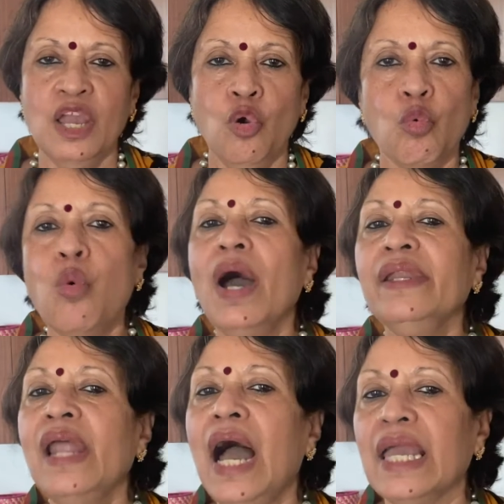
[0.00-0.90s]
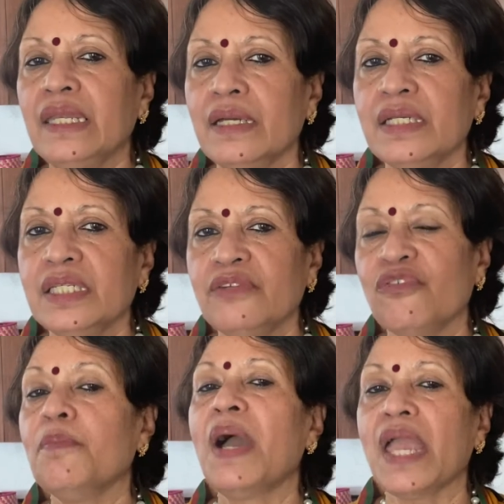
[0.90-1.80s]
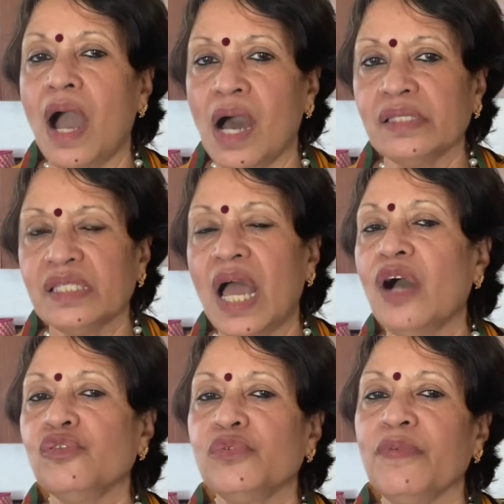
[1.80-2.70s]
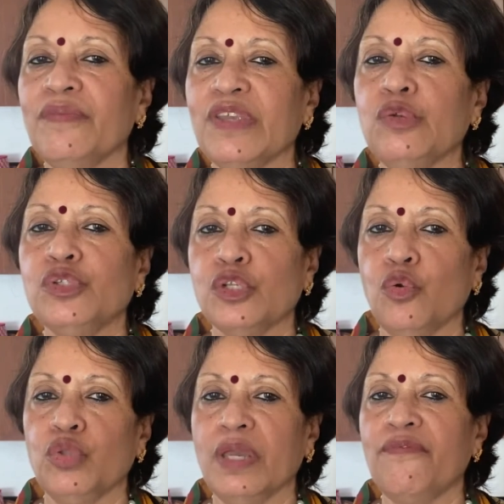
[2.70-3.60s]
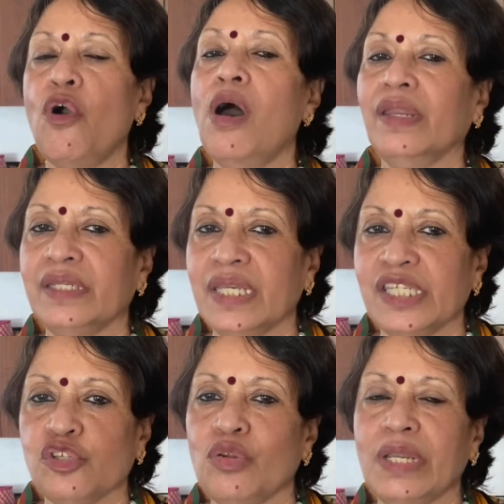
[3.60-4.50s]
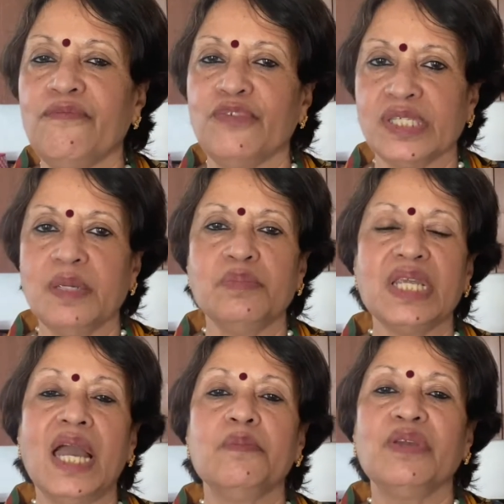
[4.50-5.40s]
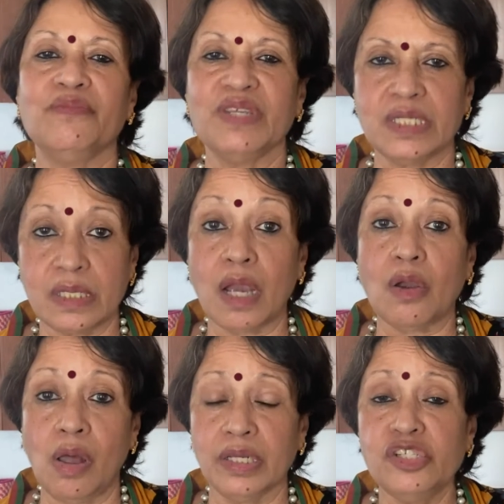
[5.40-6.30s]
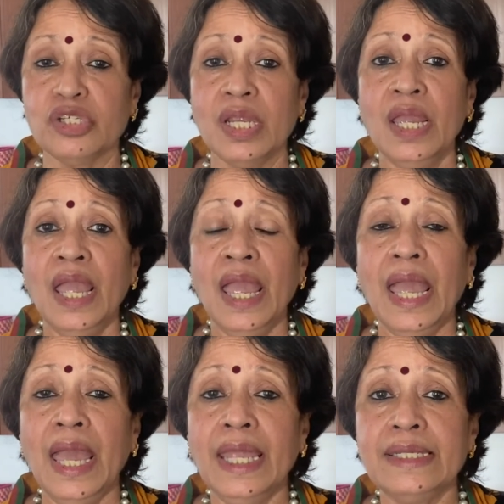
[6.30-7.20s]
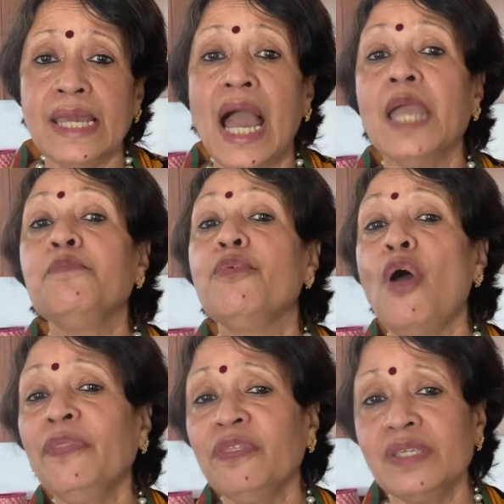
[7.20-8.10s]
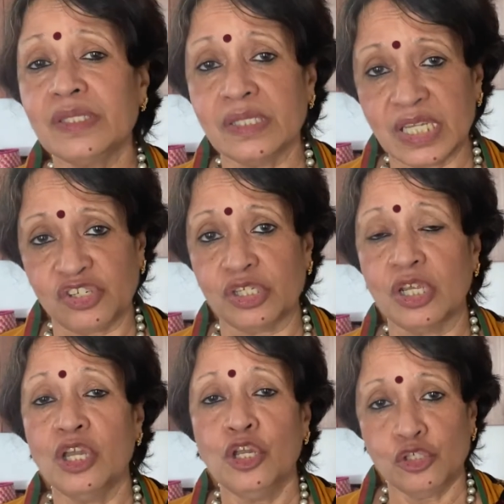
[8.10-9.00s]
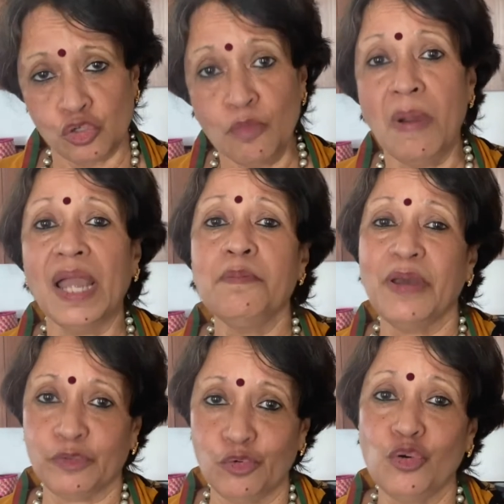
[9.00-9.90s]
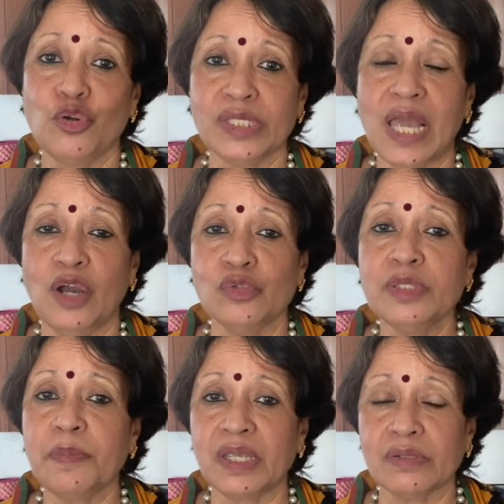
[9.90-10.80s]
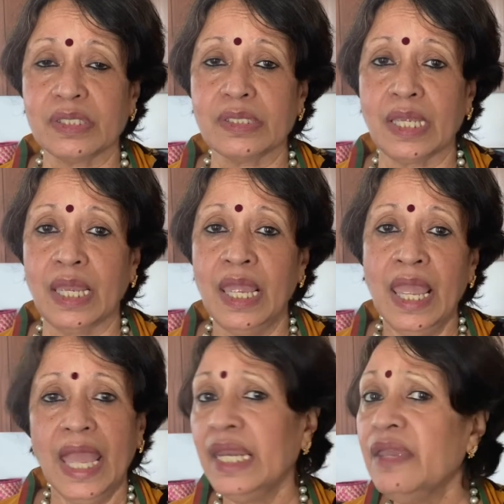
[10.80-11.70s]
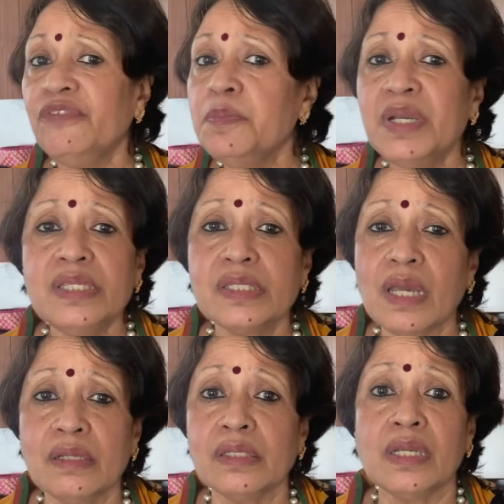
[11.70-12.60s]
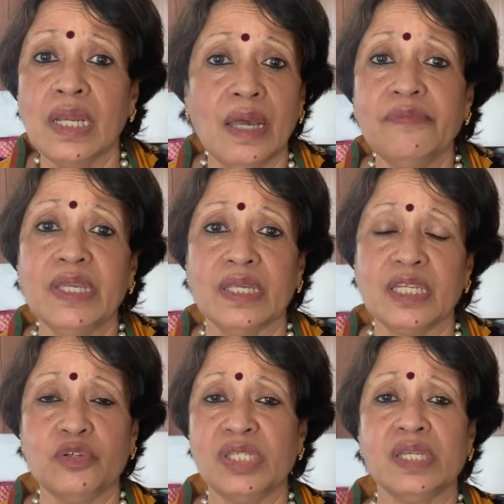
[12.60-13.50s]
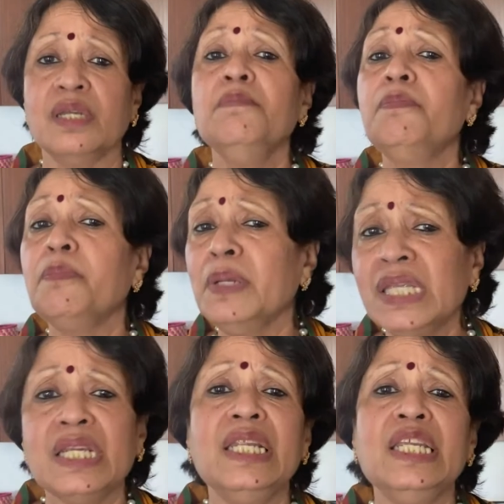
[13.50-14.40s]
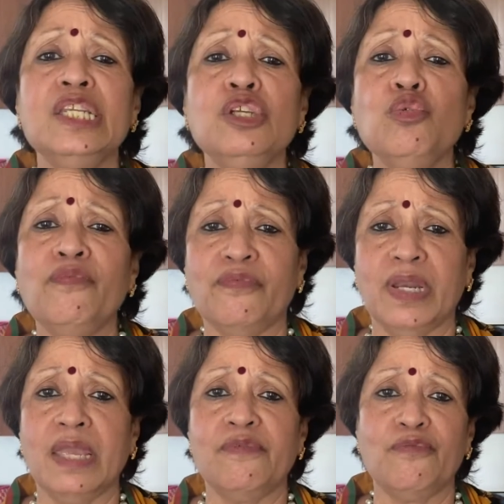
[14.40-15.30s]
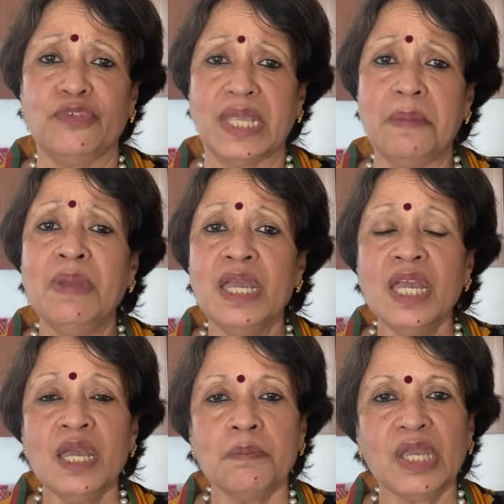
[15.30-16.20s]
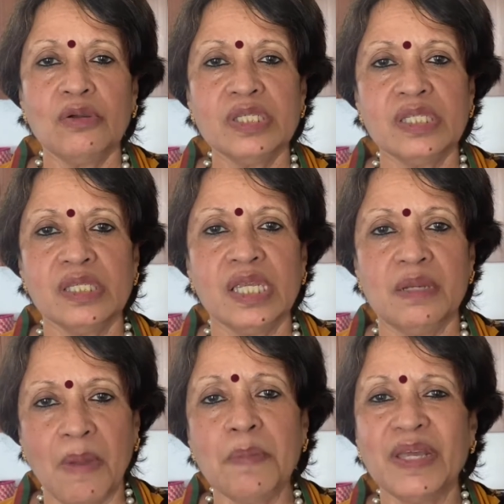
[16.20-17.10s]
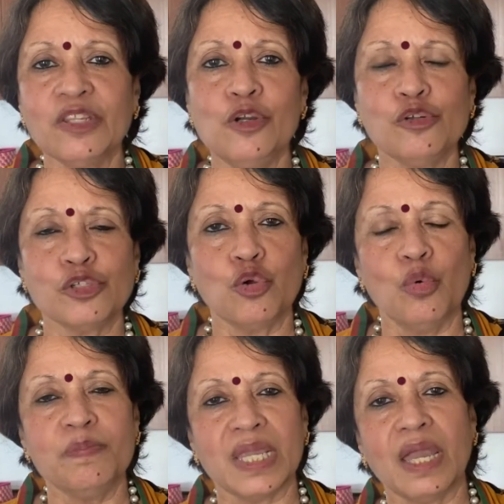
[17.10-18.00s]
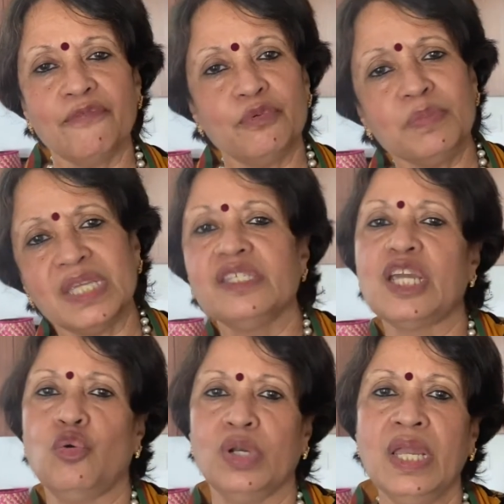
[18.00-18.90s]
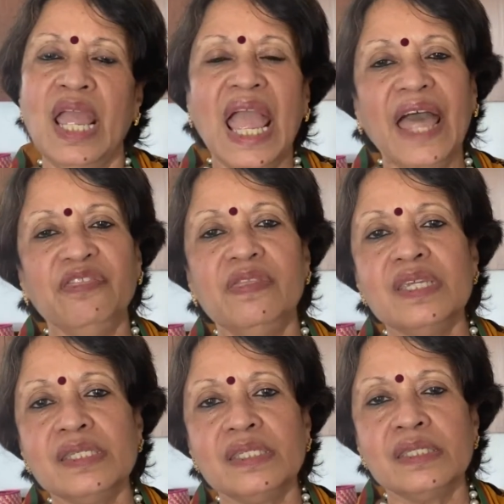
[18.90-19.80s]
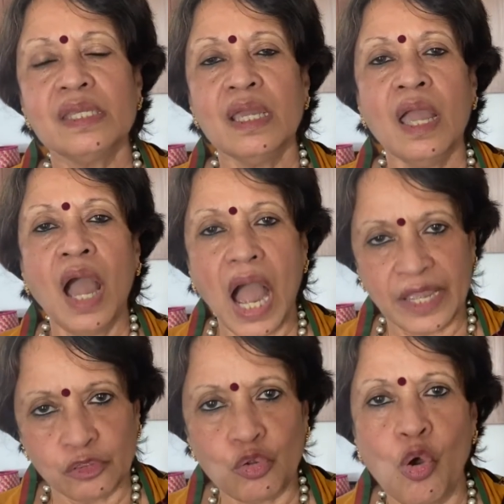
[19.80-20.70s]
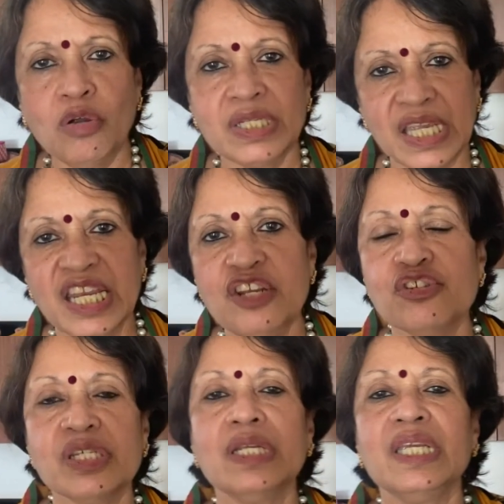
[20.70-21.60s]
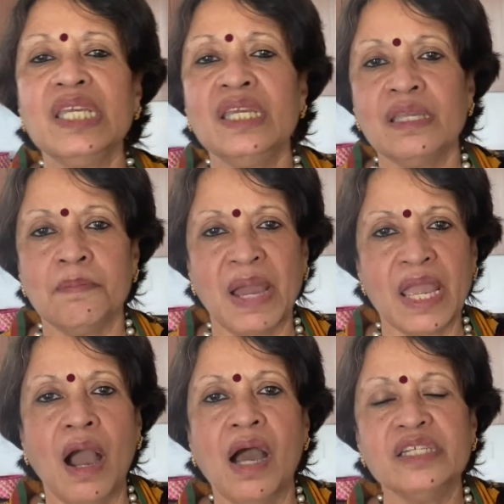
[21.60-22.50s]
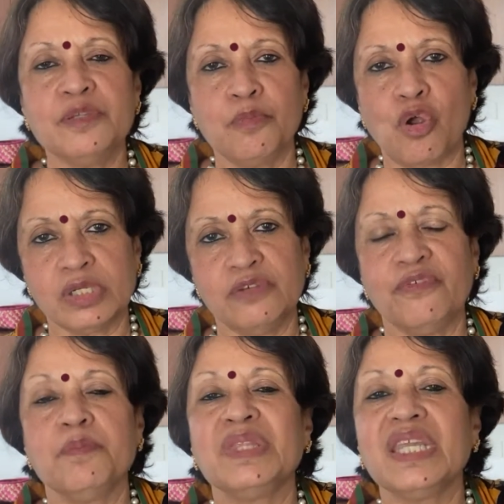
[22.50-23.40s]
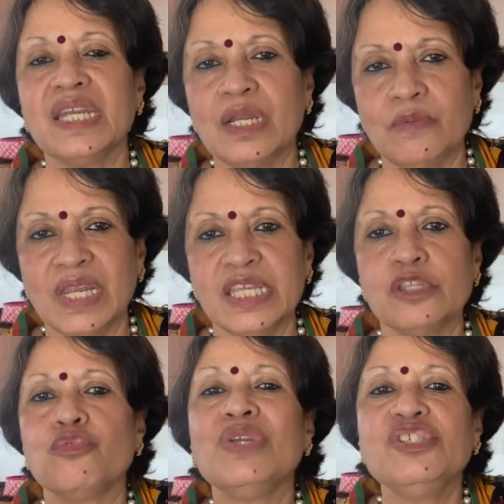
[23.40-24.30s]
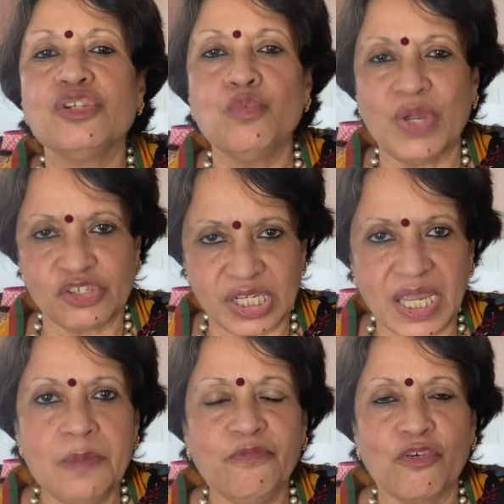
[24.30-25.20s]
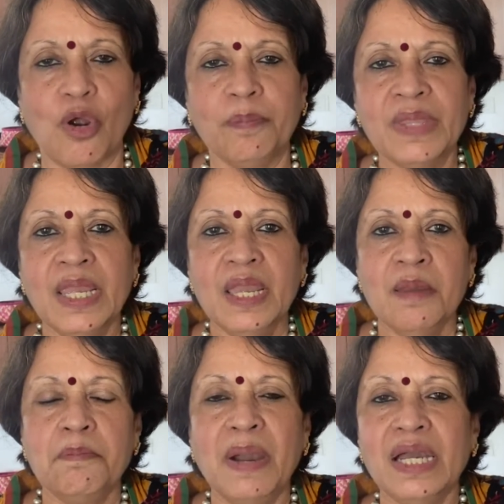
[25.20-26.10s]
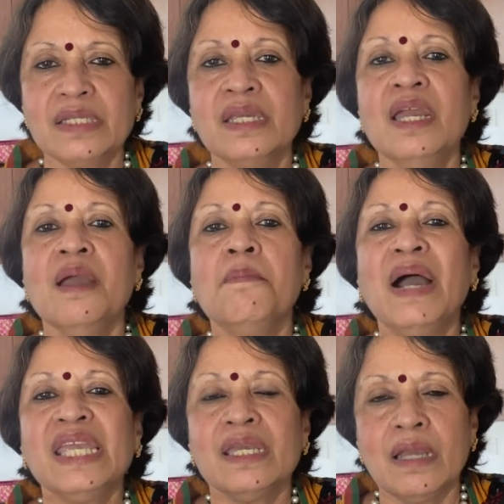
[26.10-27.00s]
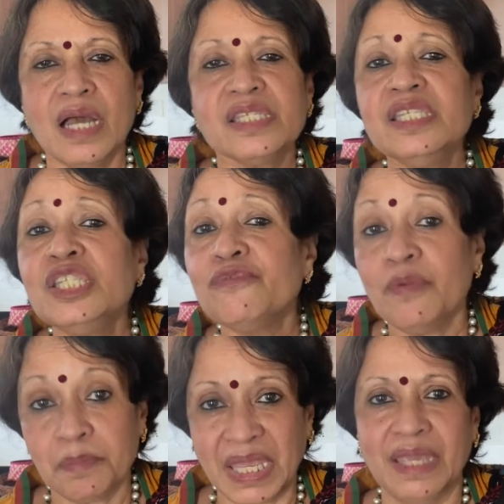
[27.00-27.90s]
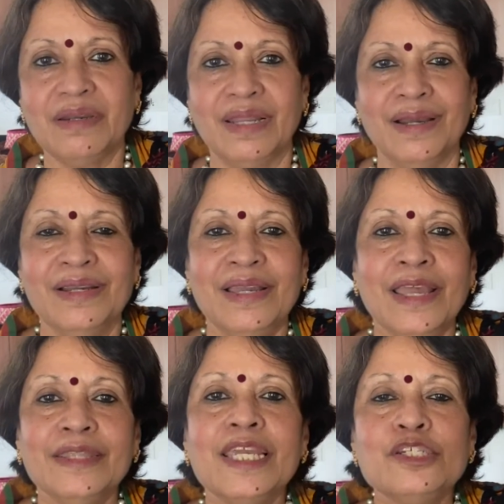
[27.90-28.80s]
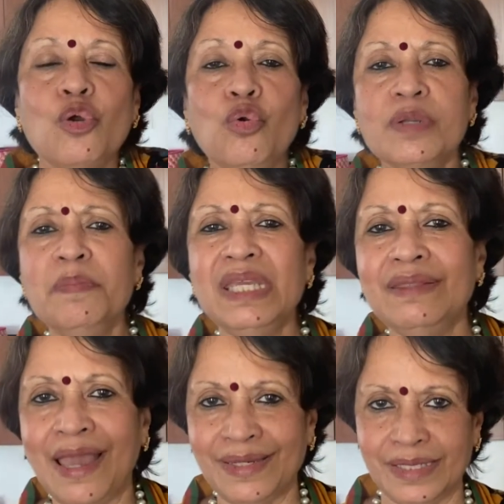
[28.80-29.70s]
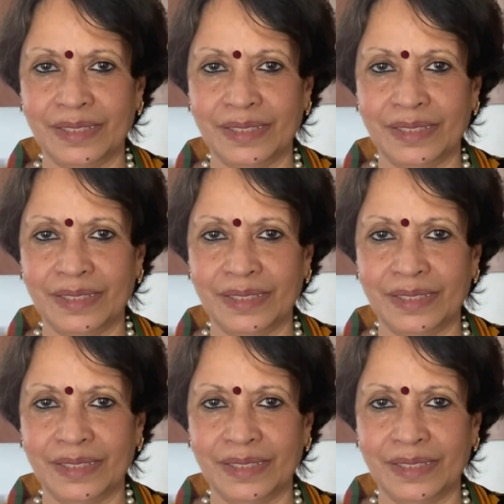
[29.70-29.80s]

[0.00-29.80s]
One, I learned it from my aunt's house when we used to go there for holidays or live for some time when we did our college, and I brought this dish to my mother-in-law's house because and everybody started loving it. It is a completely new flavor for them because in my mother-in-law's home they are from Tanjore, and this I thought initially my aunt brought it from Tirunelveli, the region where she came from, but my cousins from Kerala, they told me that